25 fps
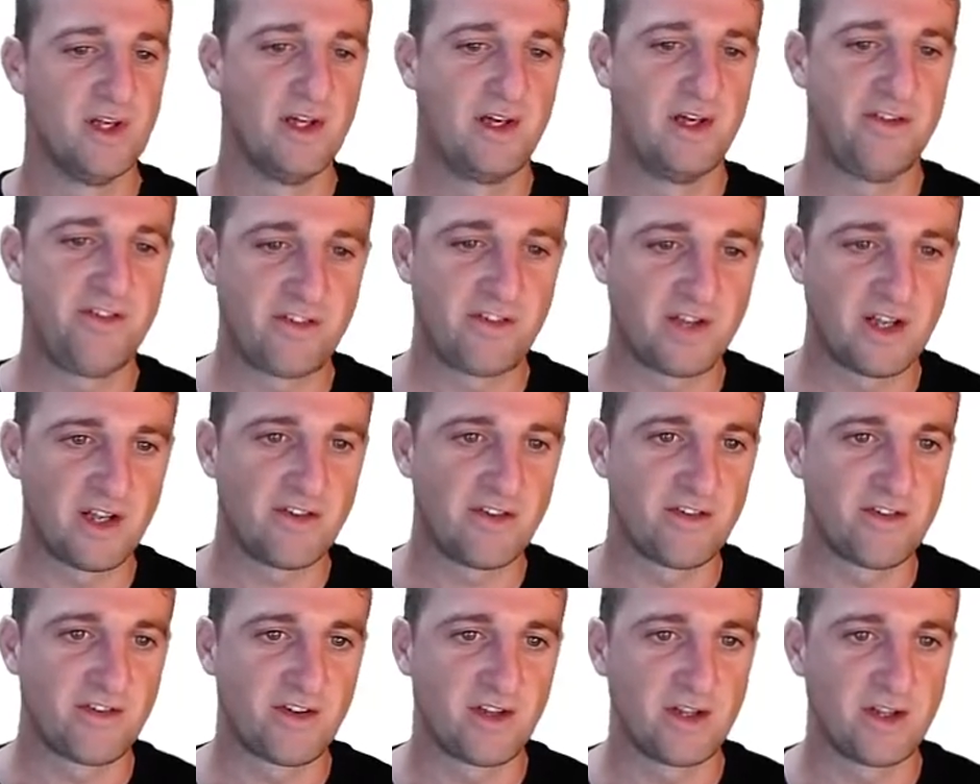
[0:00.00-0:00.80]
As you
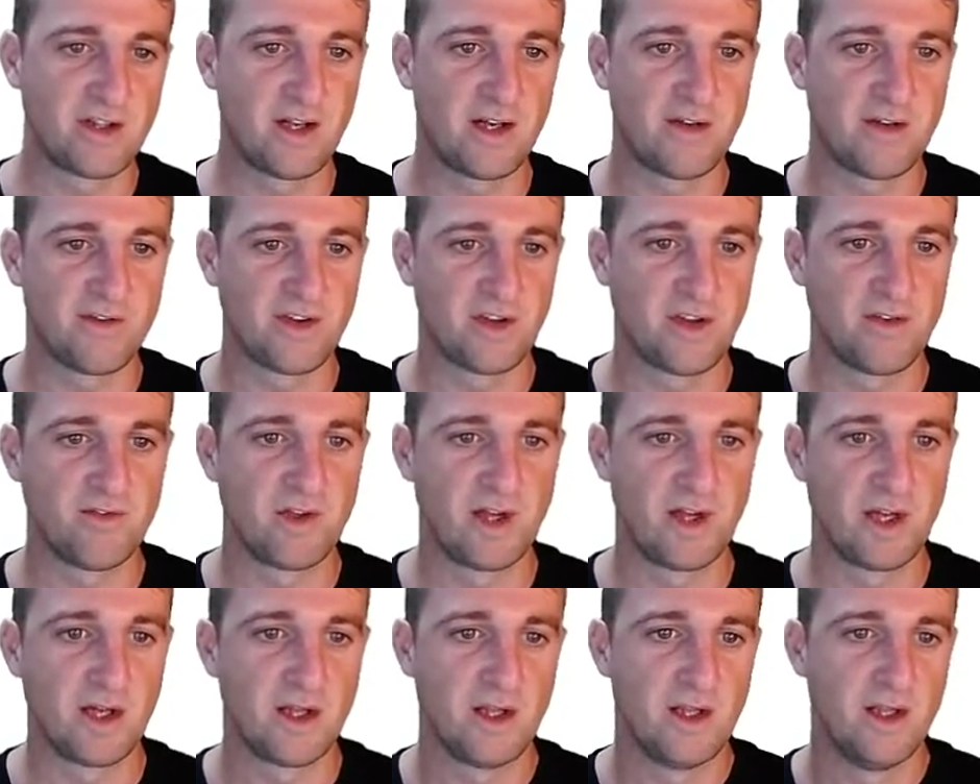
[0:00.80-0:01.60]
can see, like I've said
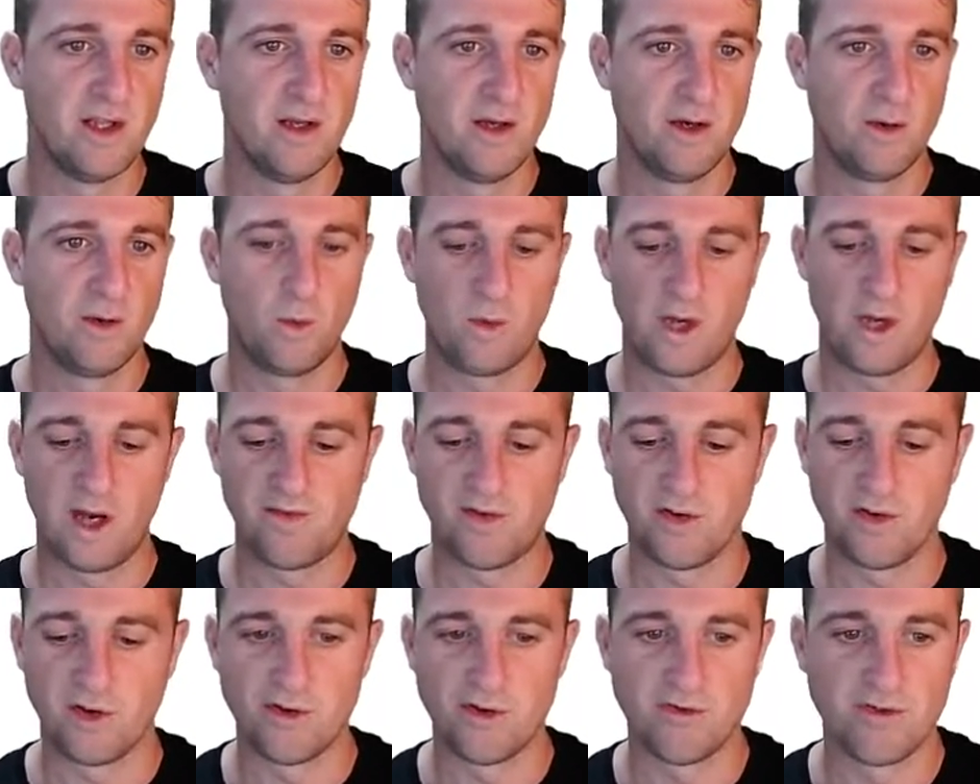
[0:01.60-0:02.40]
there, we
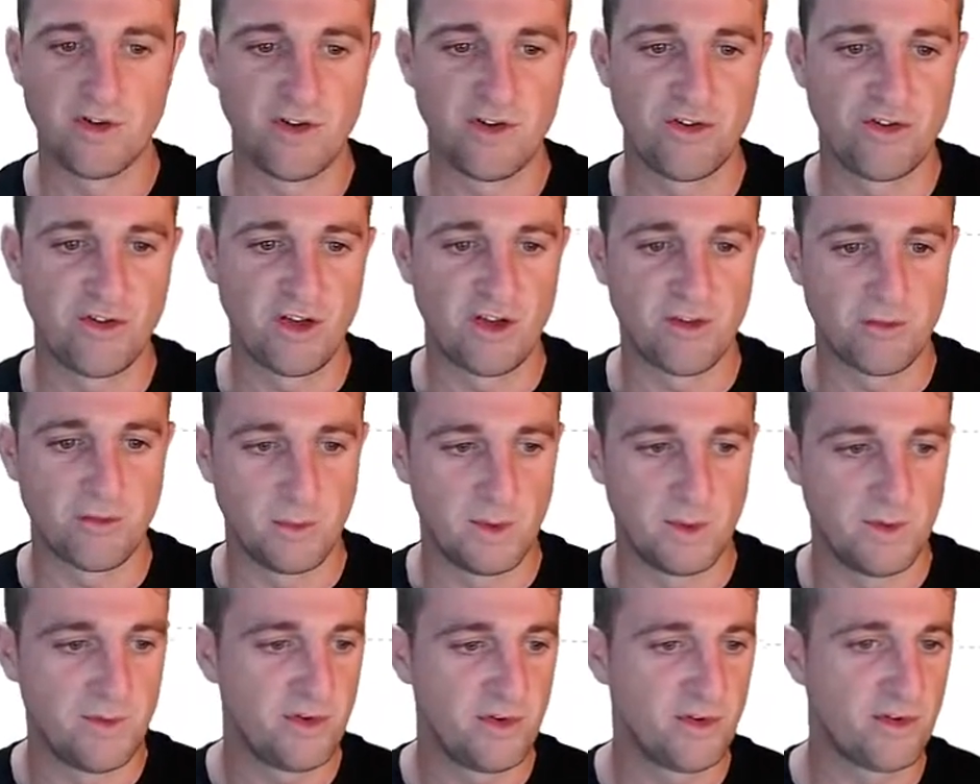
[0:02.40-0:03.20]
have done a
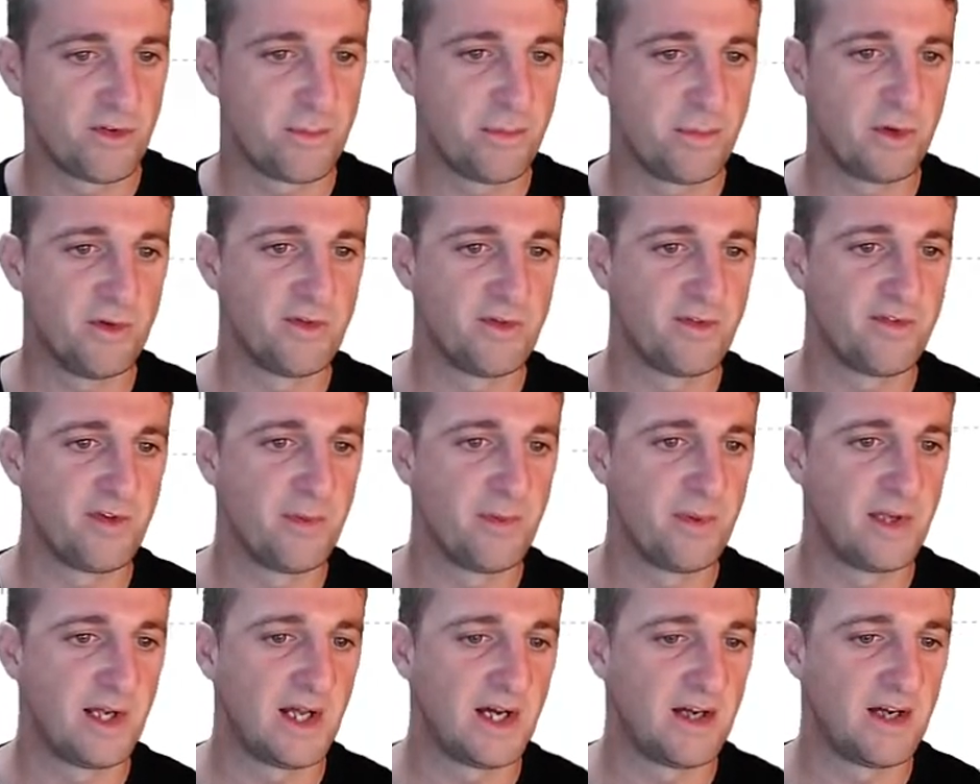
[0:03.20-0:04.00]
retracement. If you just put the
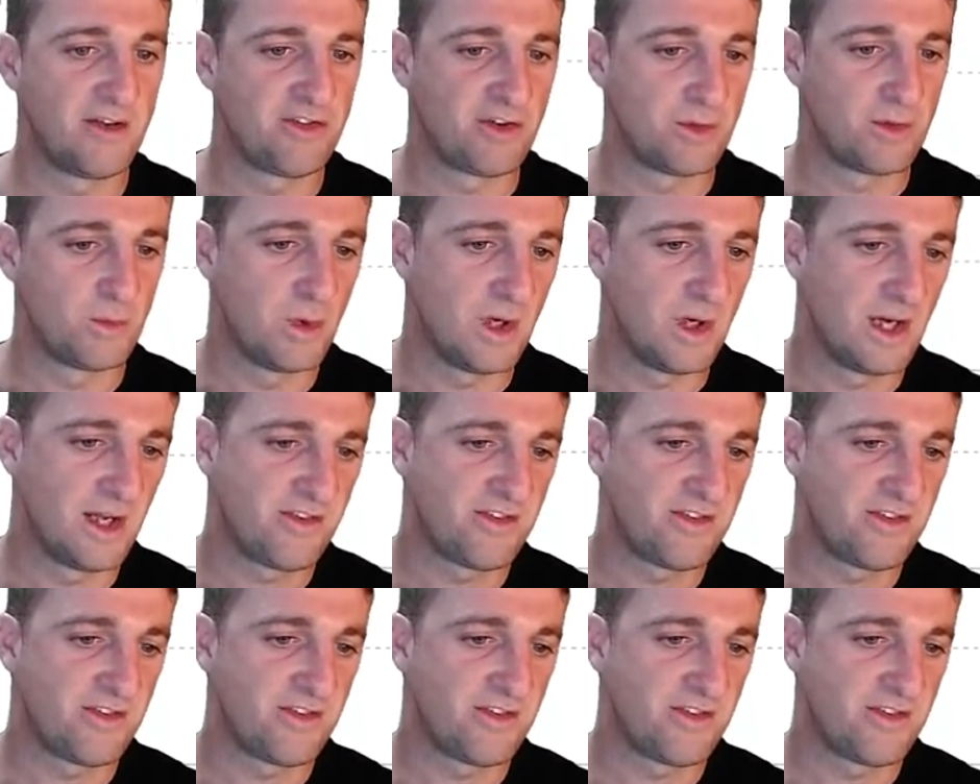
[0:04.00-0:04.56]
Fibonacci on, what I